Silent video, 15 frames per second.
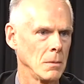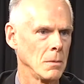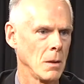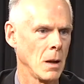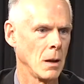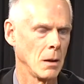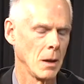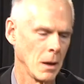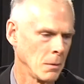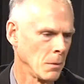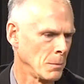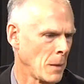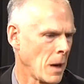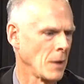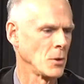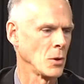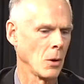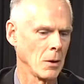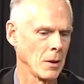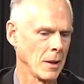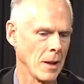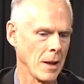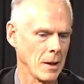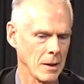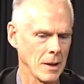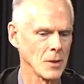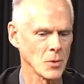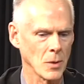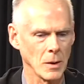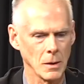Amman, Jordan, and then
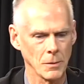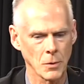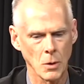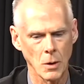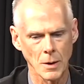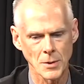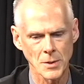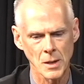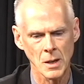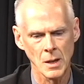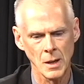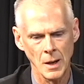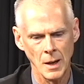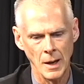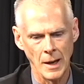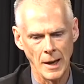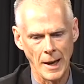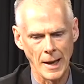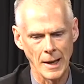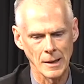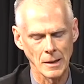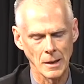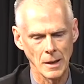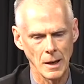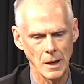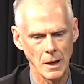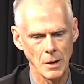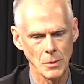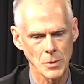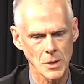Israel, of course. And
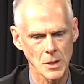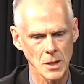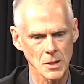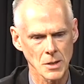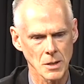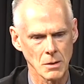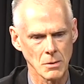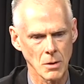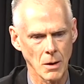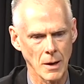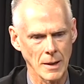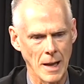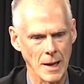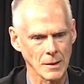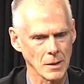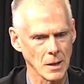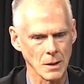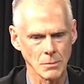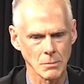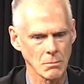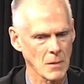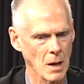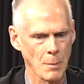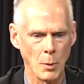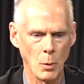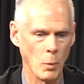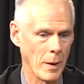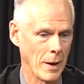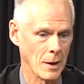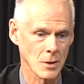it was just during that couple
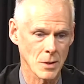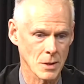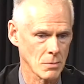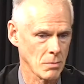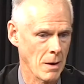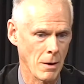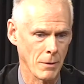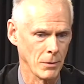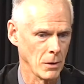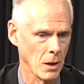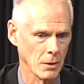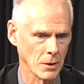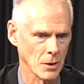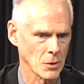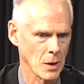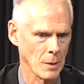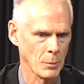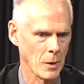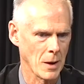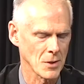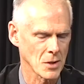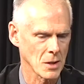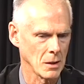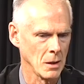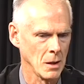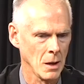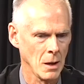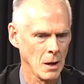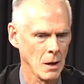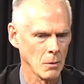weeks, however long the trip was, that
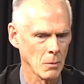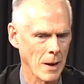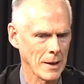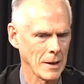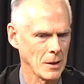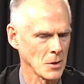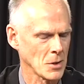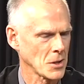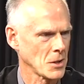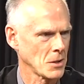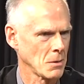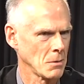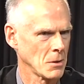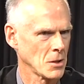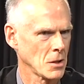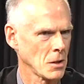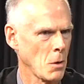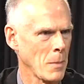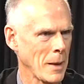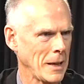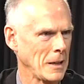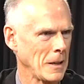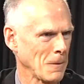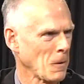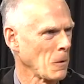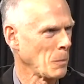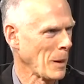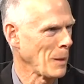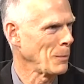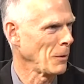ran into so many different
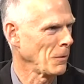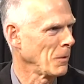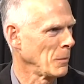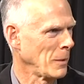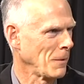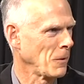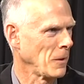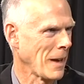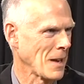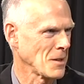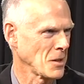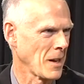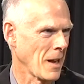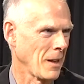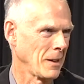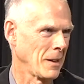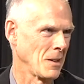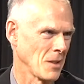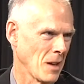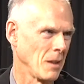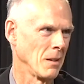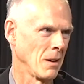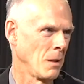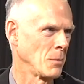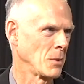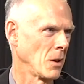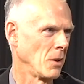people from different nationalities. I'm sure